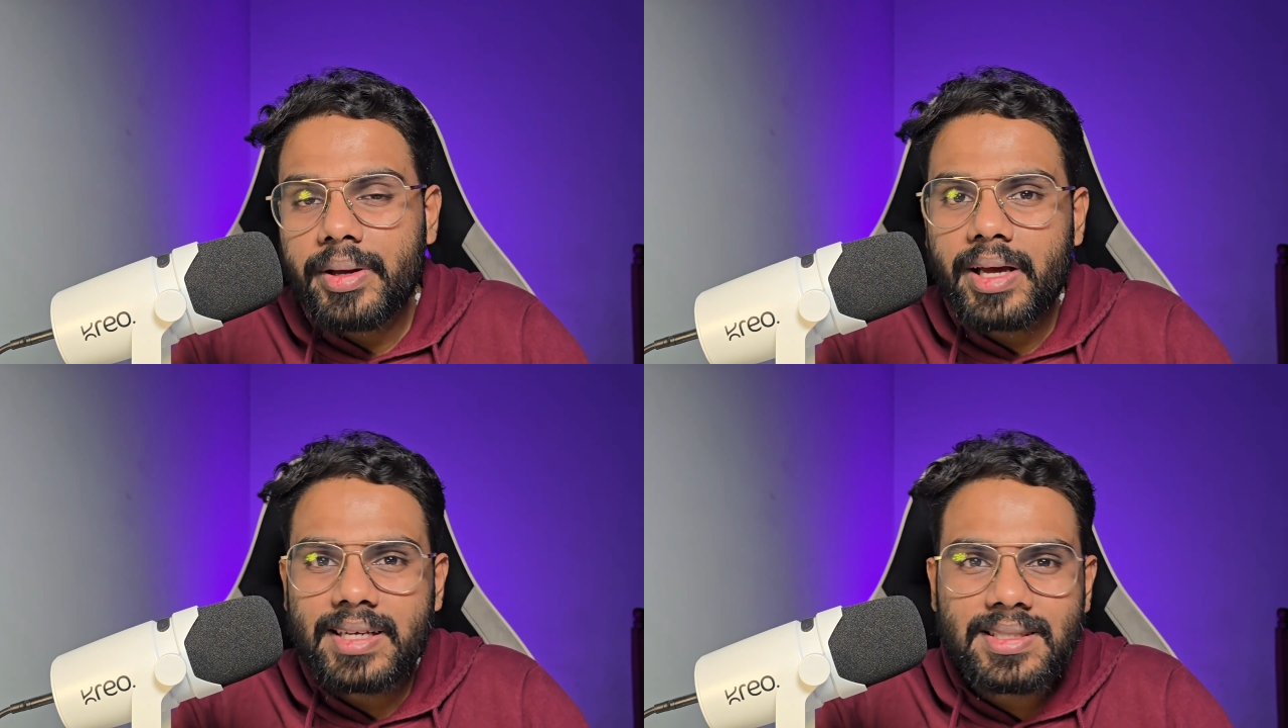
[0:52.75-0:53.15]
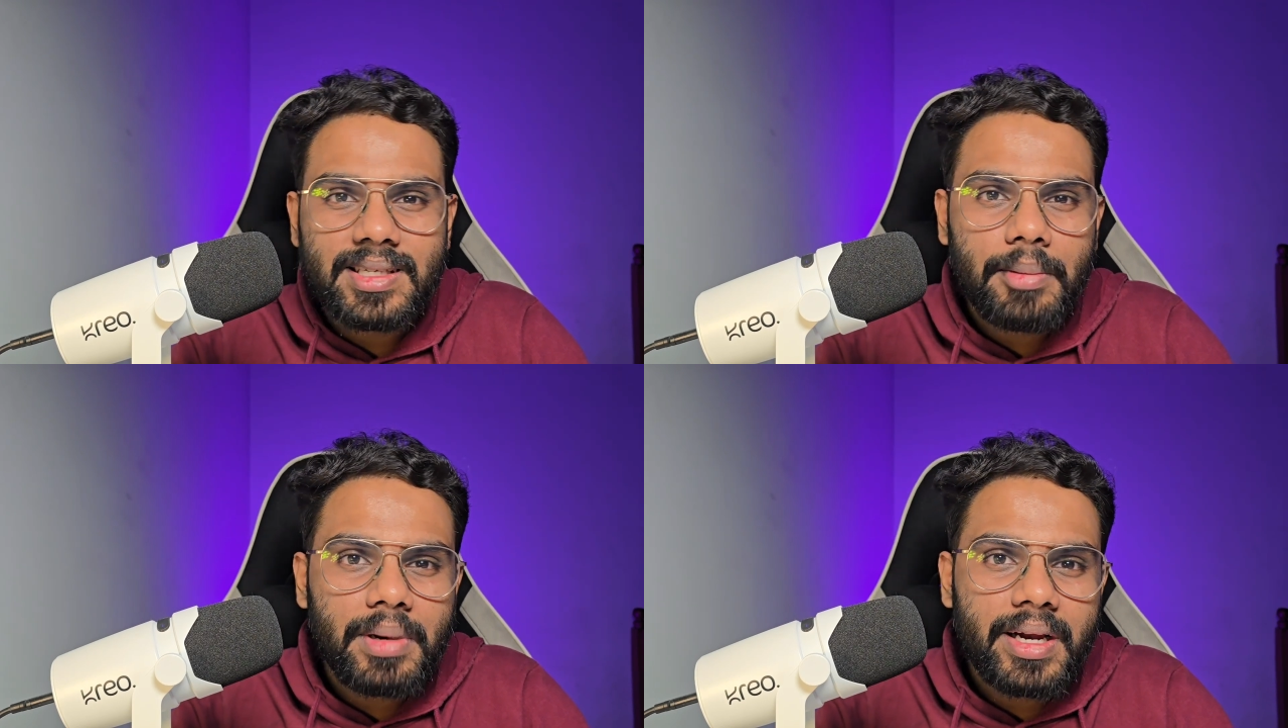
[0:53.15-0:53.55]

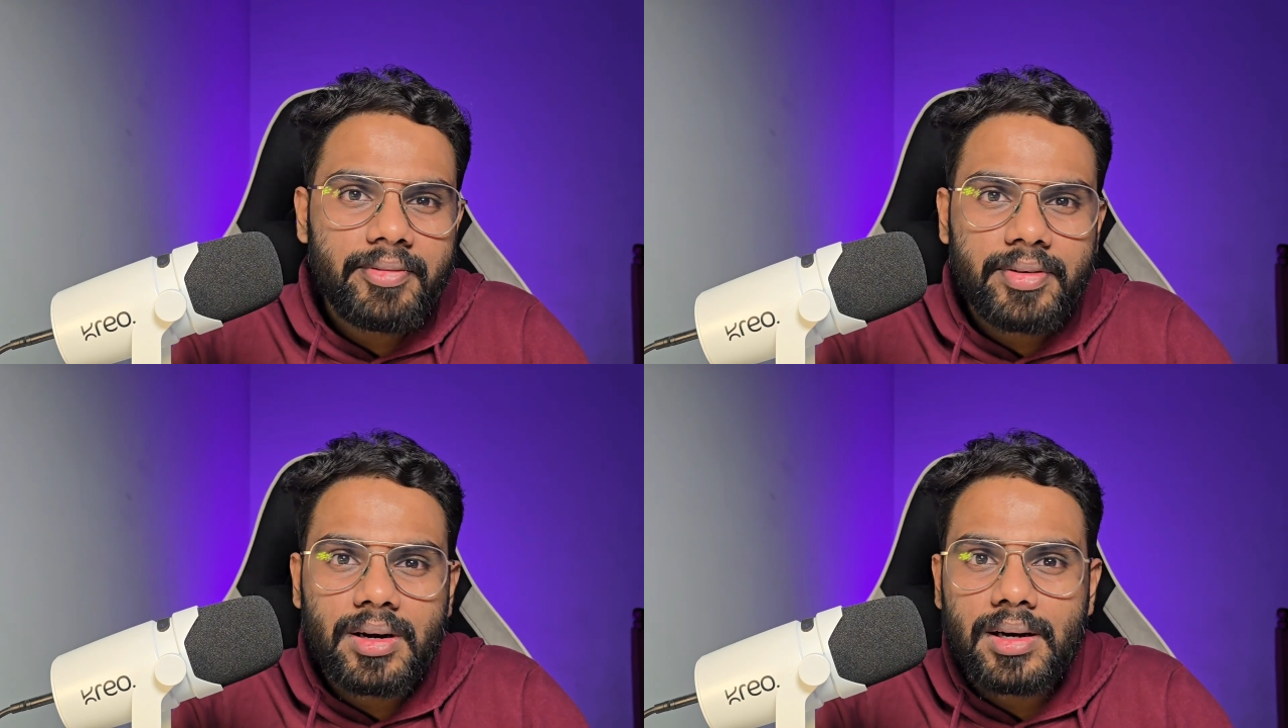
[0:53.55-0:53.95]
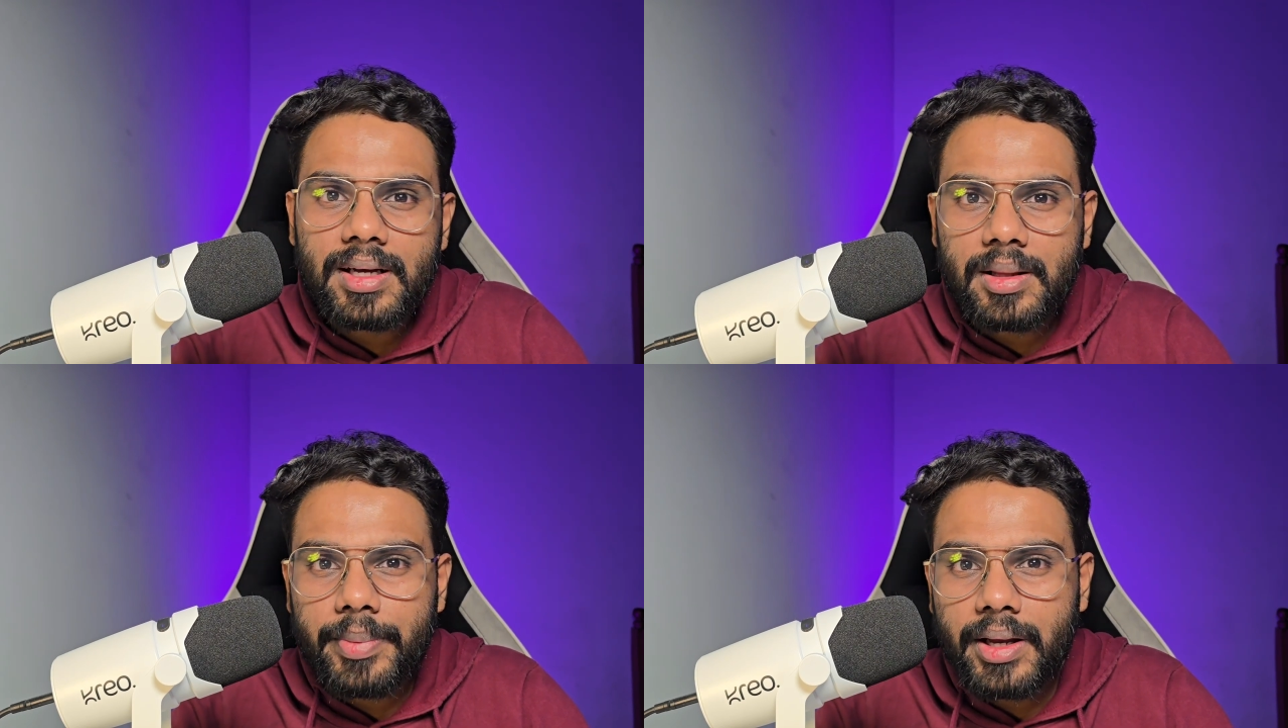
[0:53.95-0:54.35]
extremely difficult in
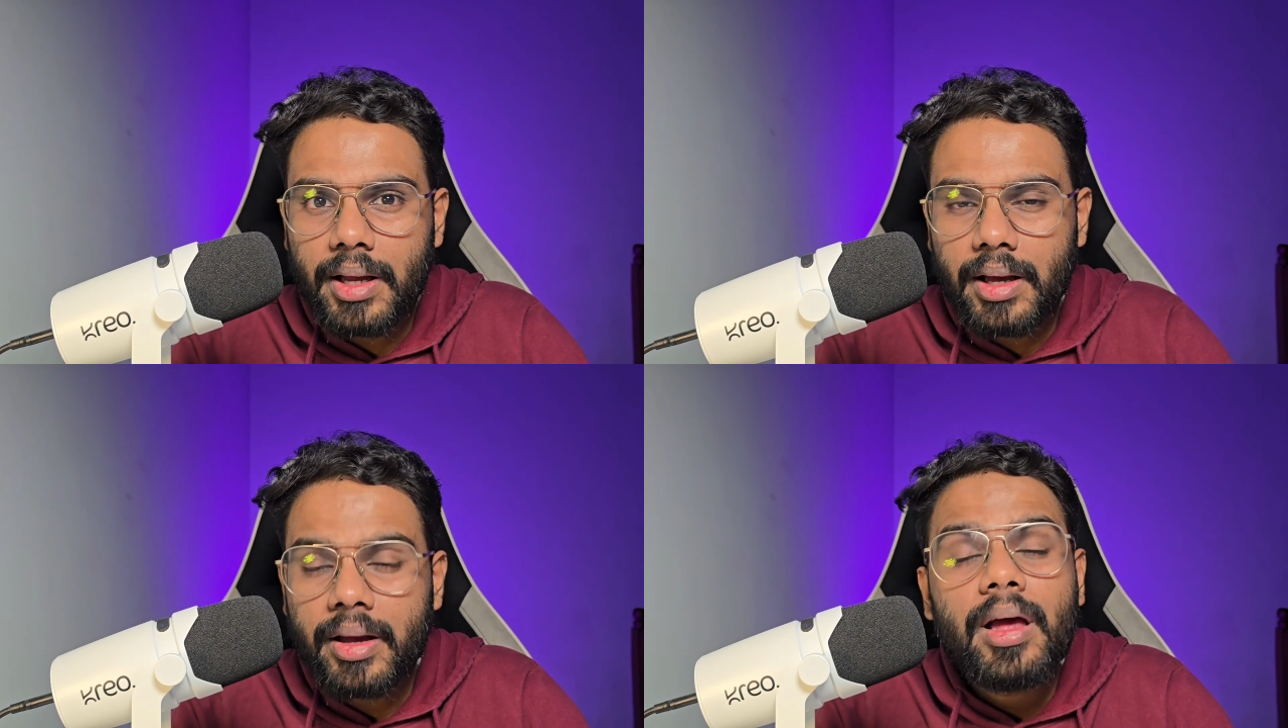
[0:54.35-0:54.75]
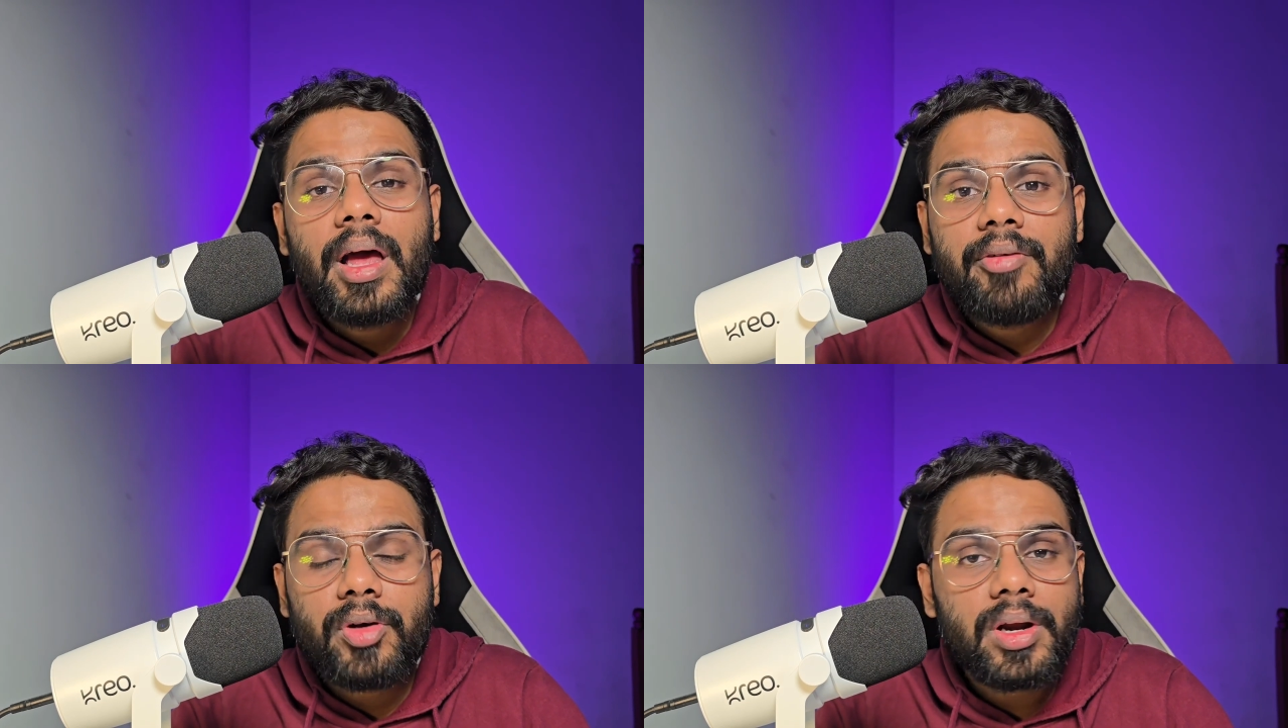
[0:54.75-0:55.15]
the beginning
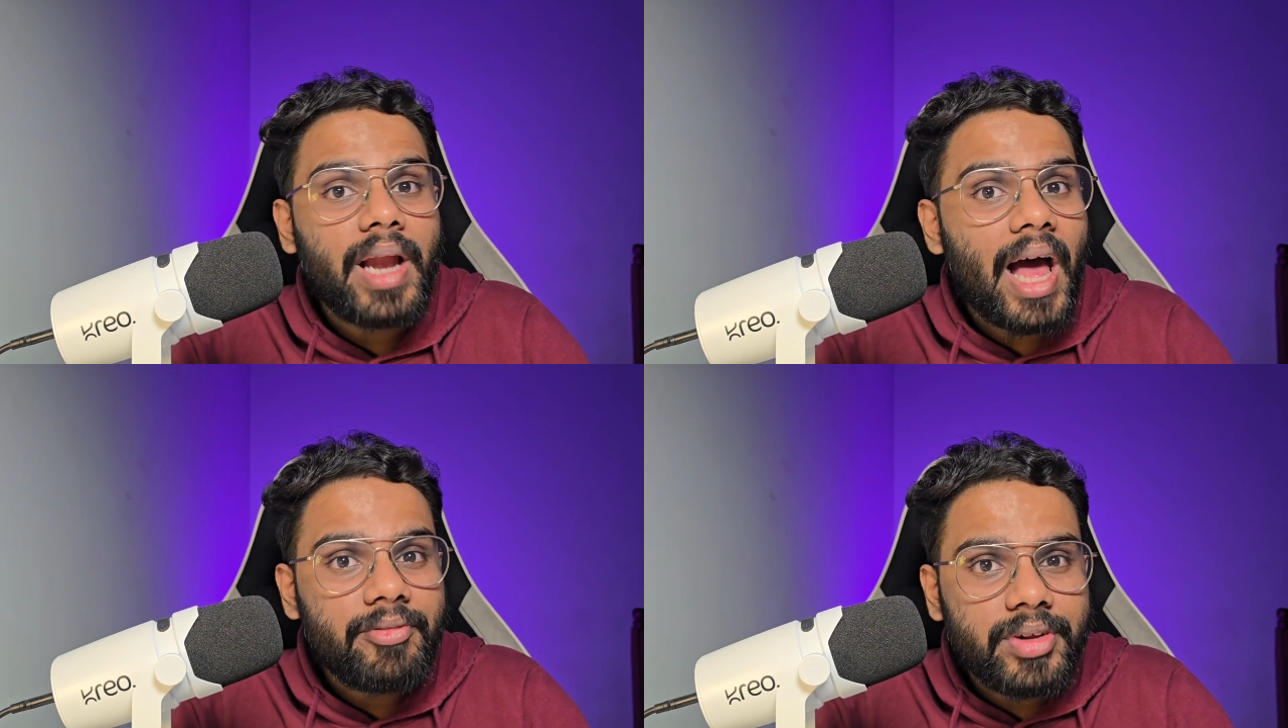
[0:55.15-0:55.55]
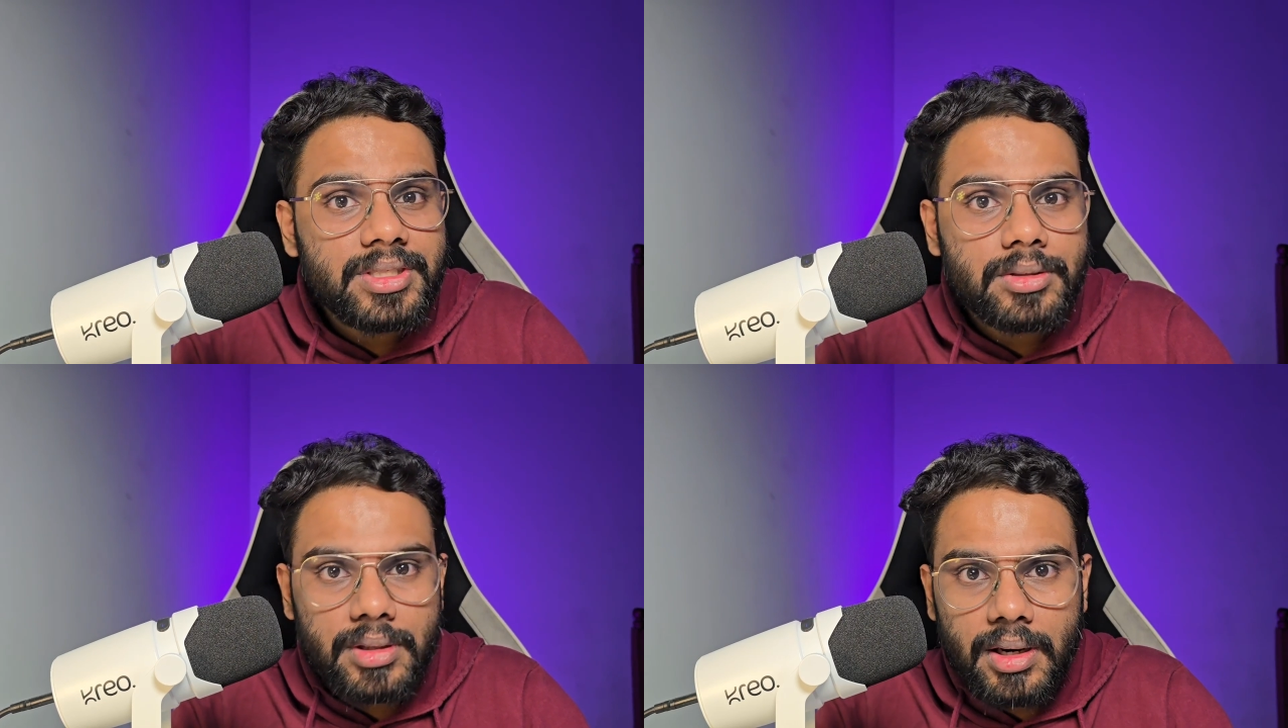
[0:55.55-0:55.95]
if you're an average
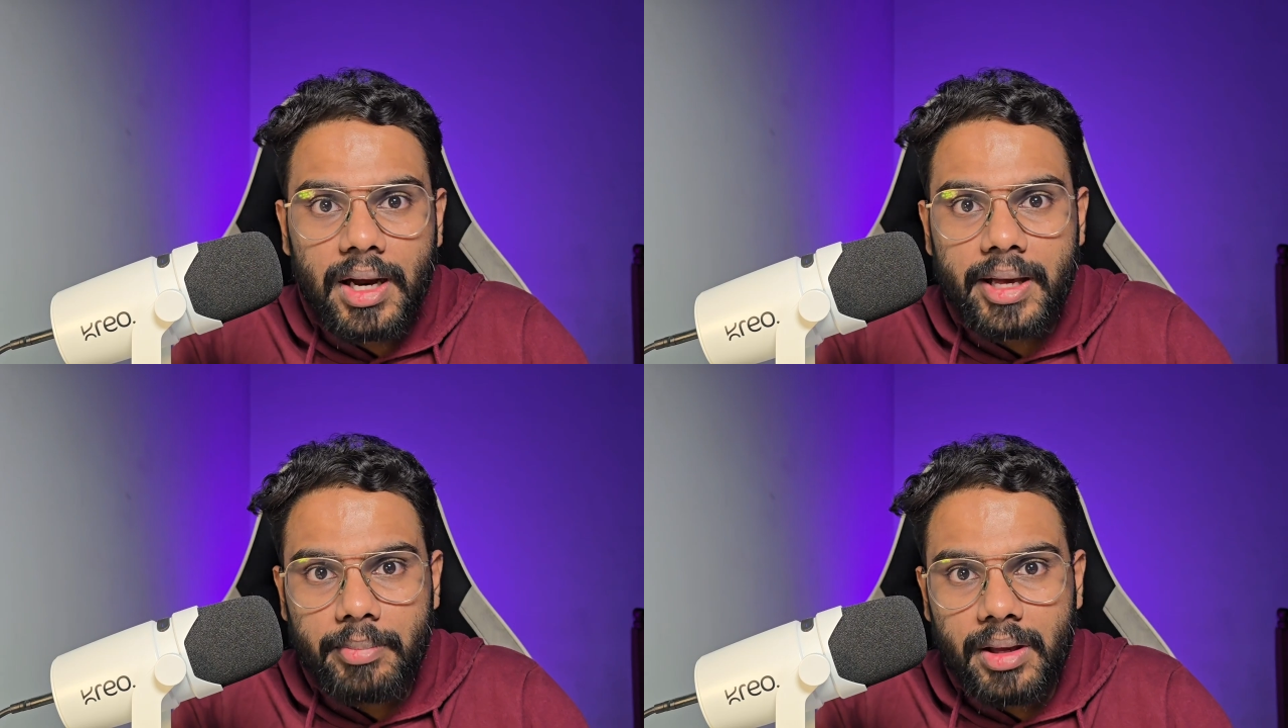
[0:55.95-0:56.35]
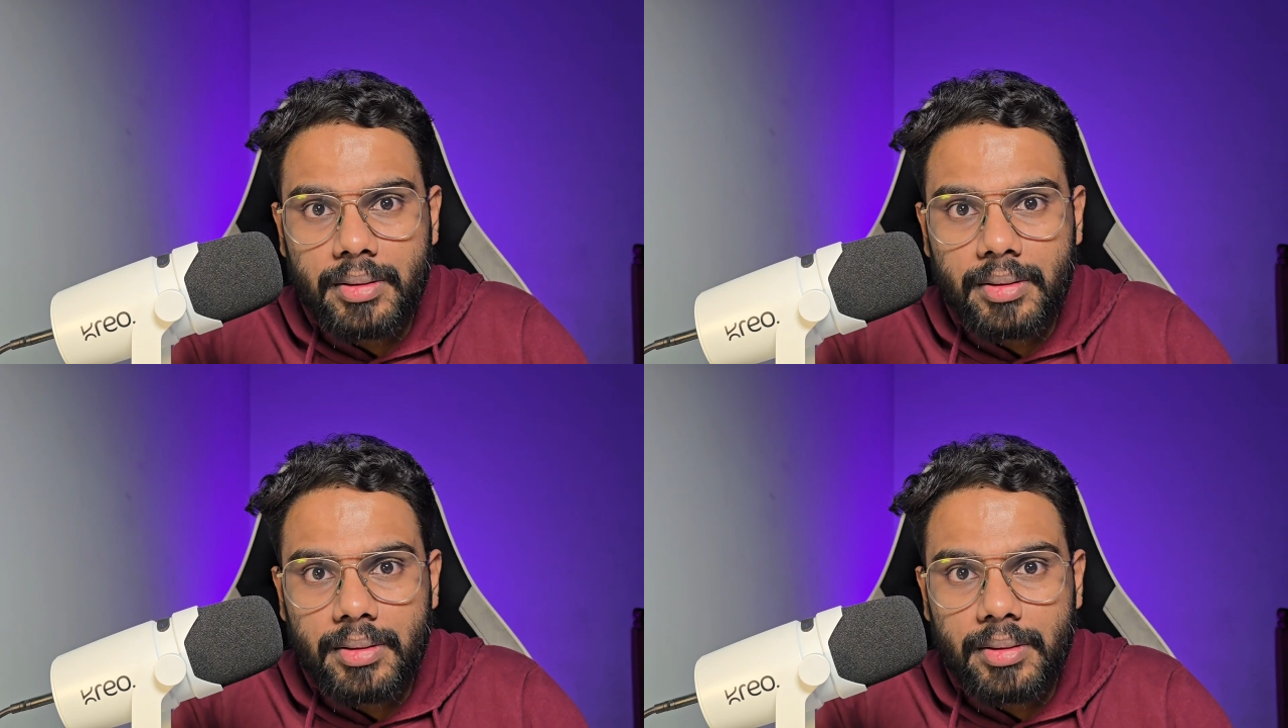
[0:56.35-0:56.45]
student like me.